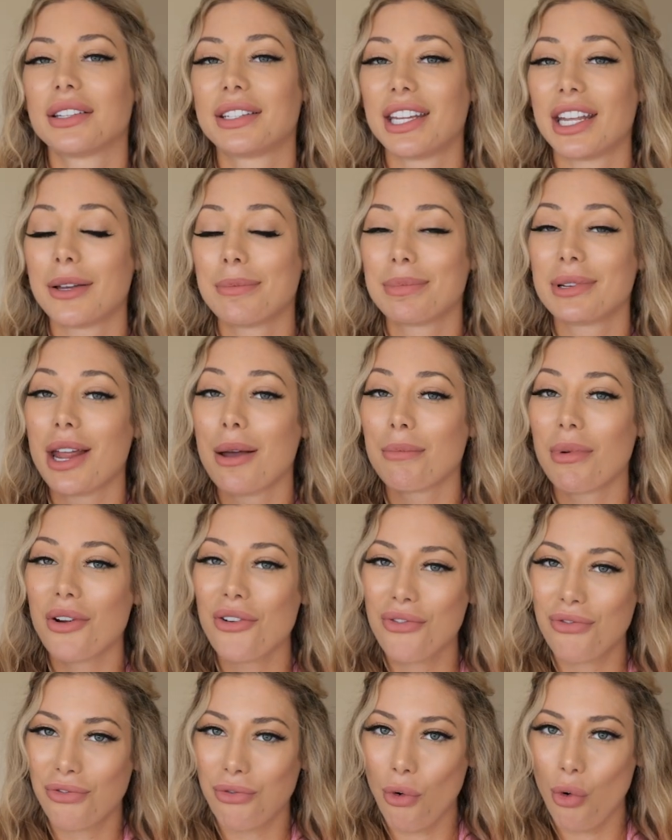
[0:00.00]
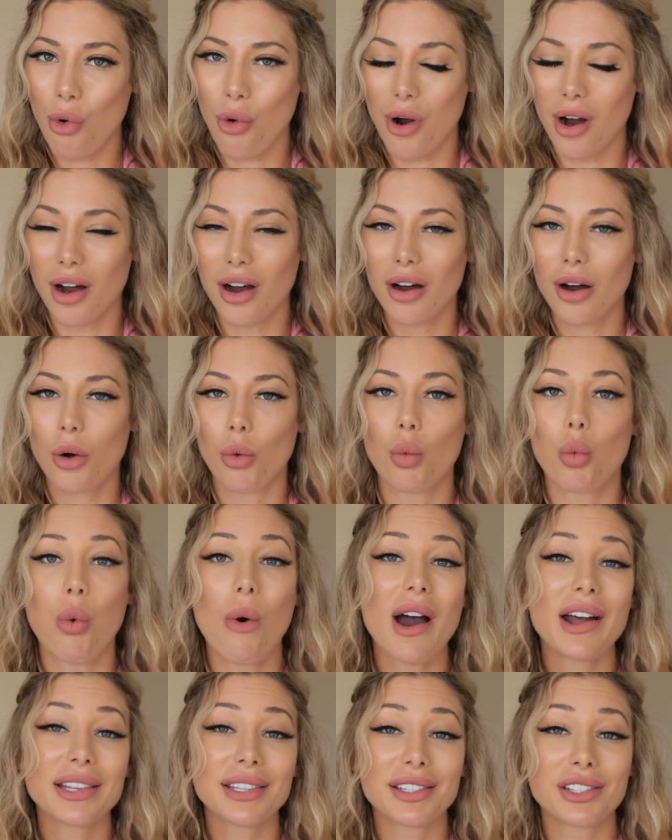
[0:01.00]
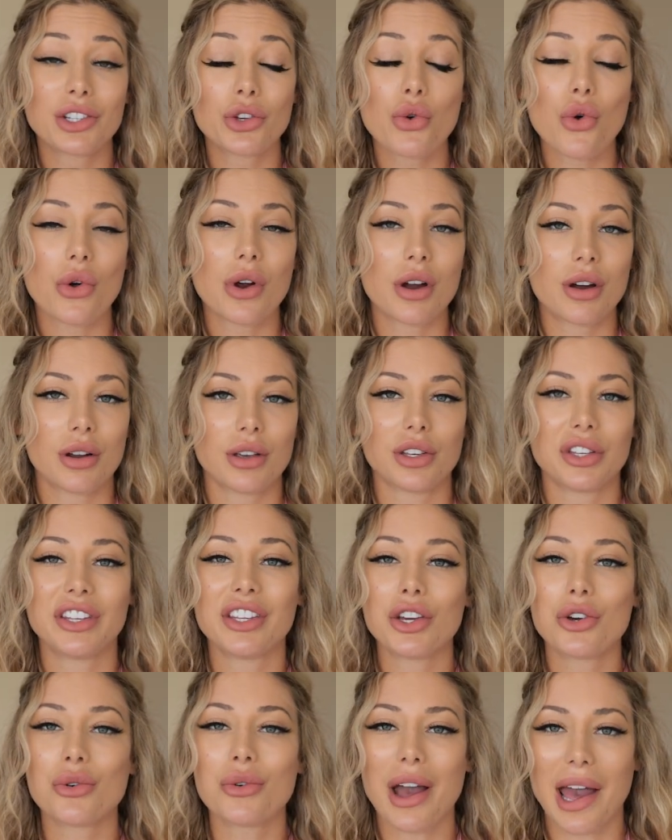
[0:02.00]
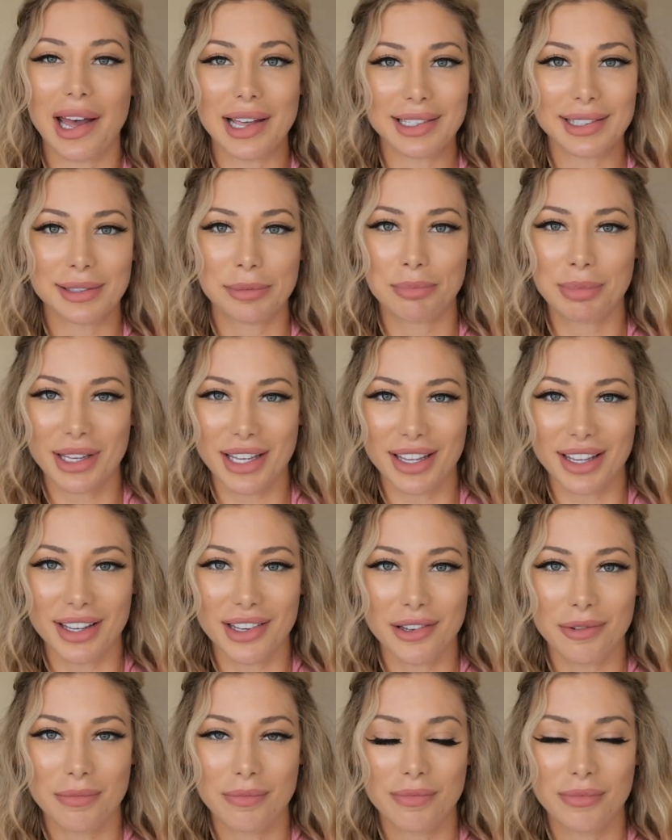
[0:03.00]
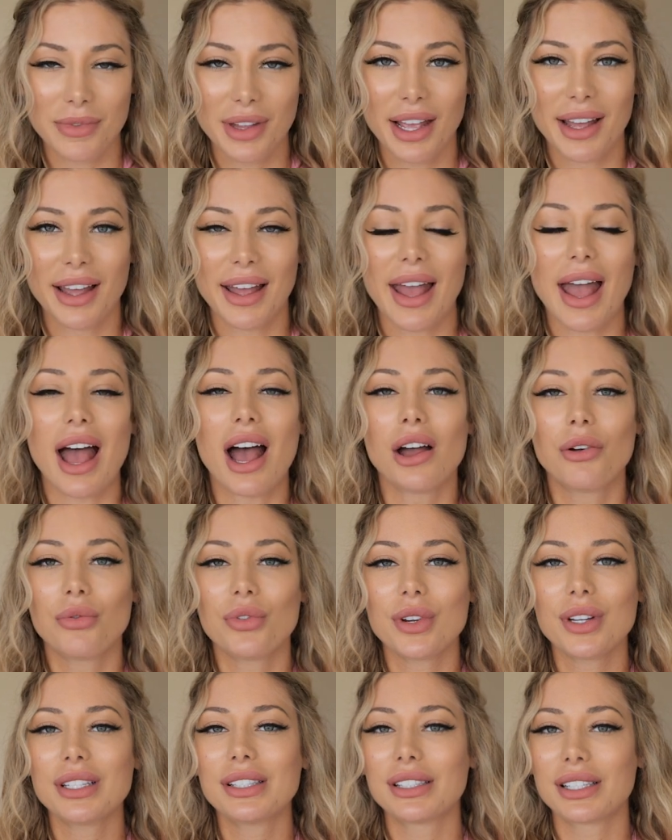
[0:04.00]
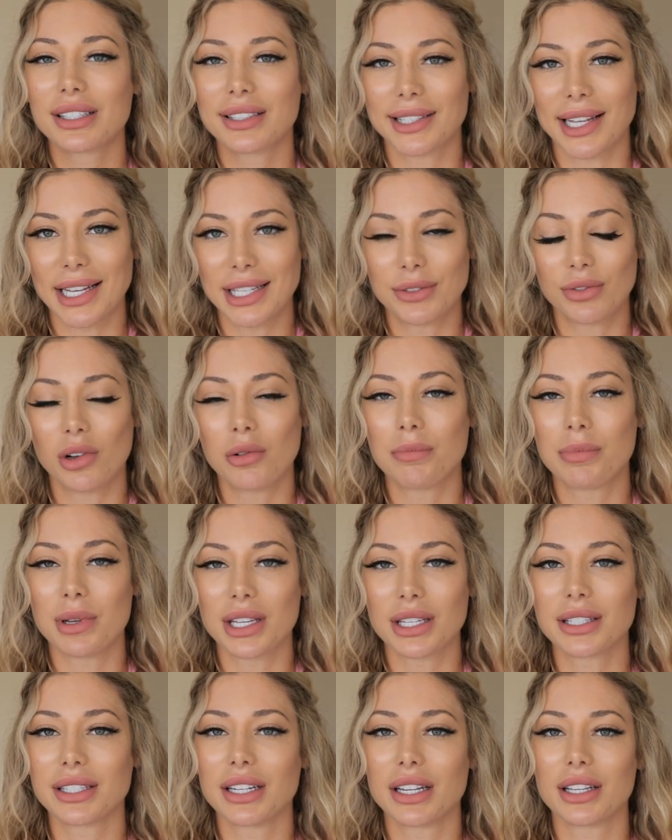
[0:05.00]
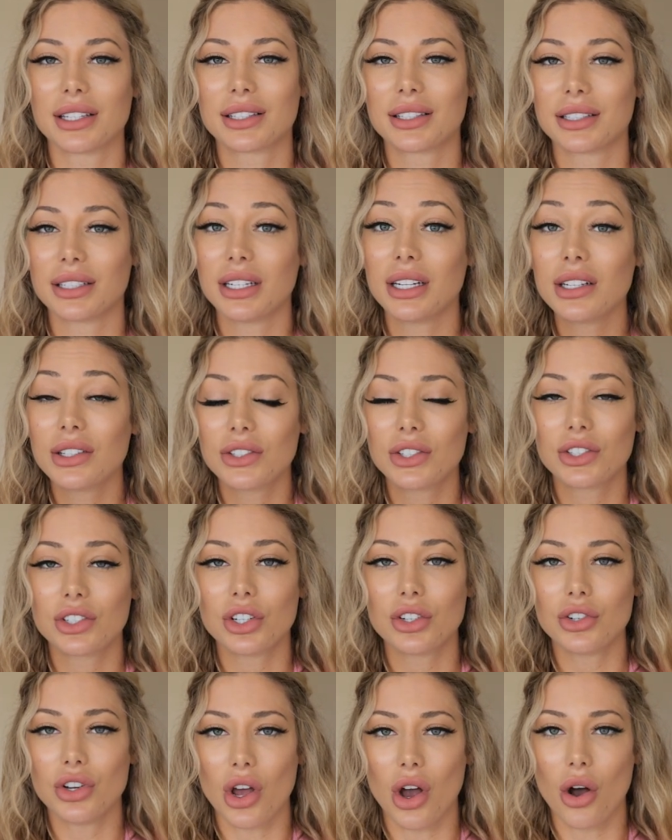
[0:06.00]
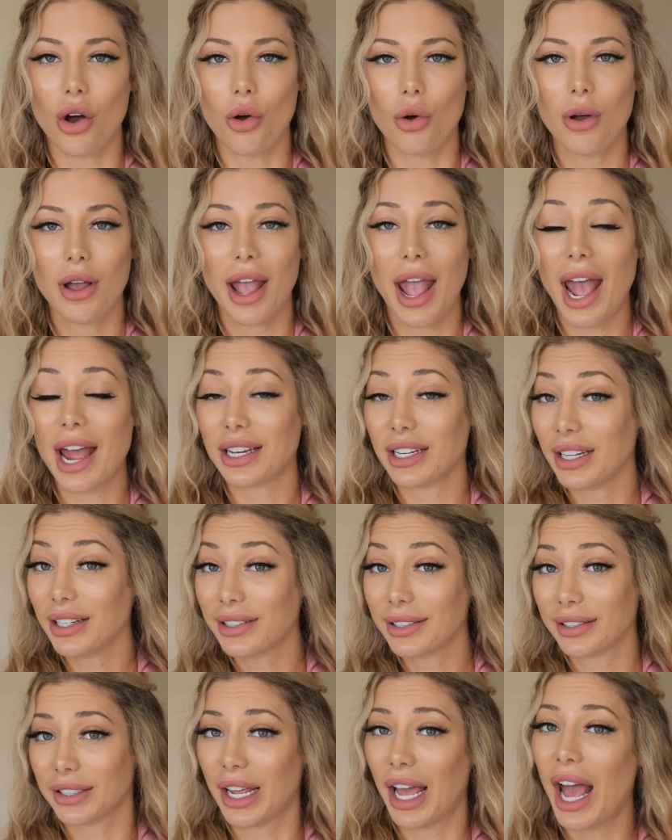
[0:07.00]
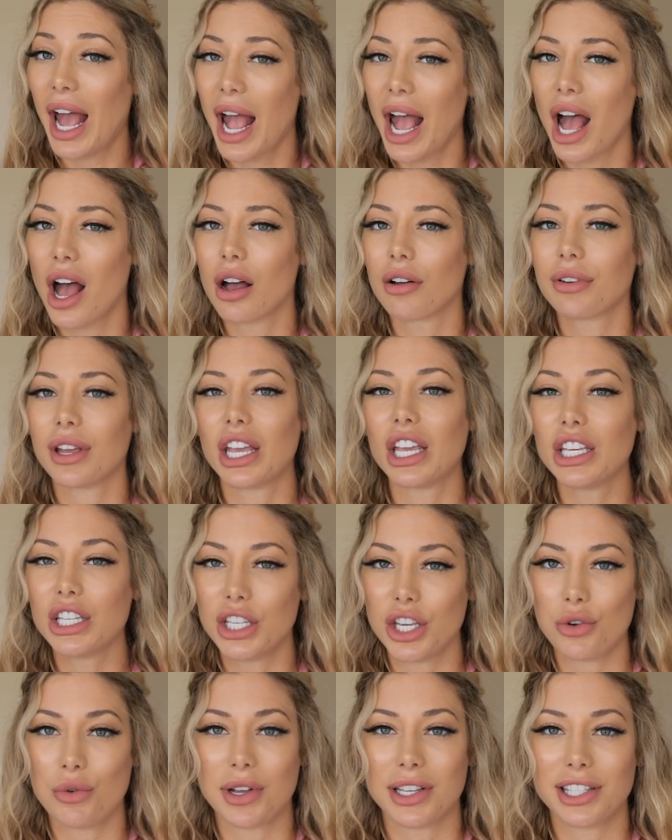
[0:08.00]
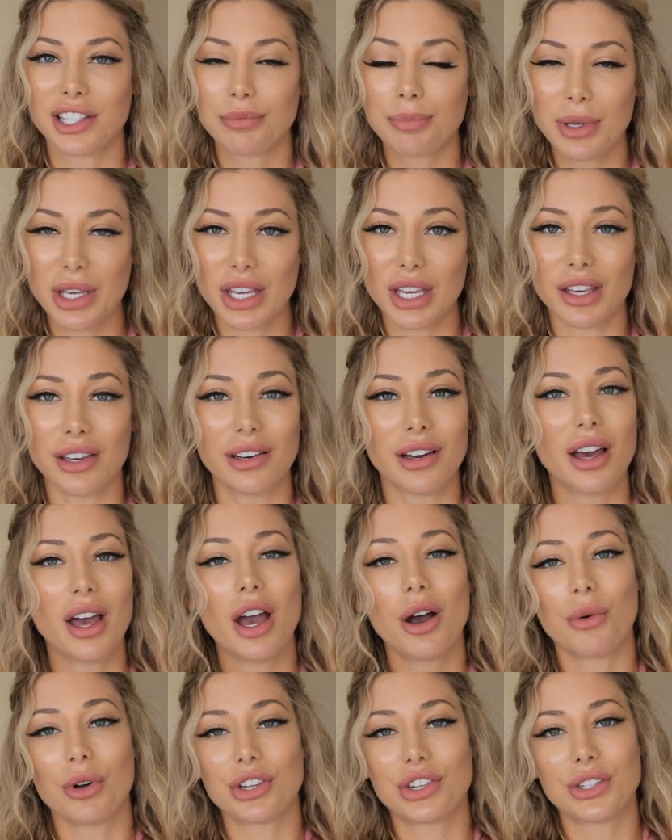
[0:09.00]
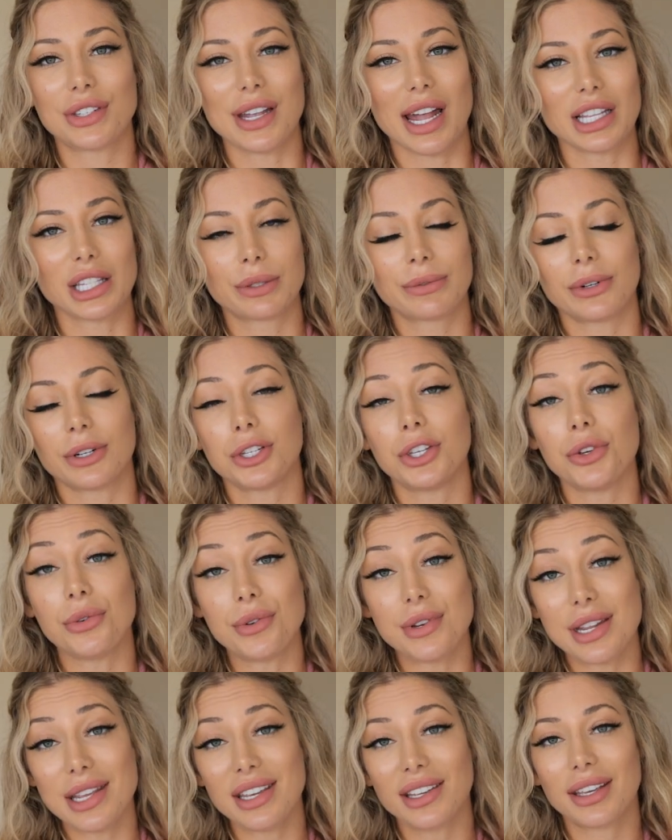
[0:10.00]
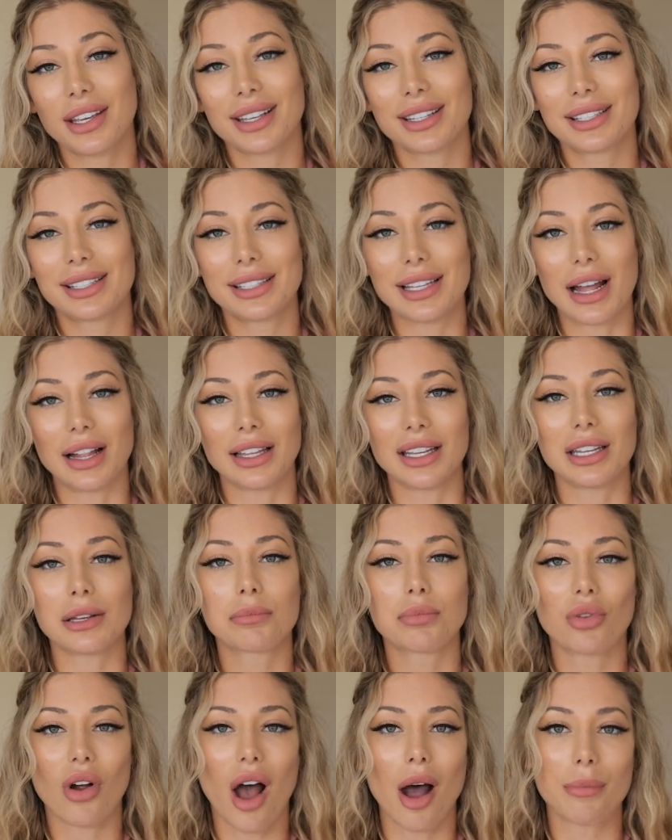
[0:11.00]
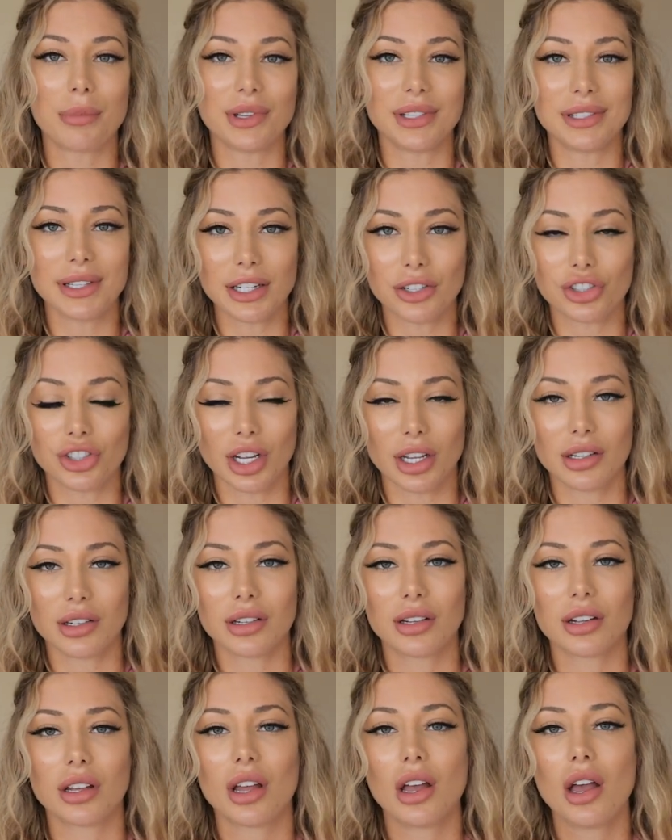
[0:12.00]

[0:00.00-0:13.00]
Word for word: Tip number 4, what's your USP? Every successful business needs to know and needs to have a USP, which stands for unique selling proposition.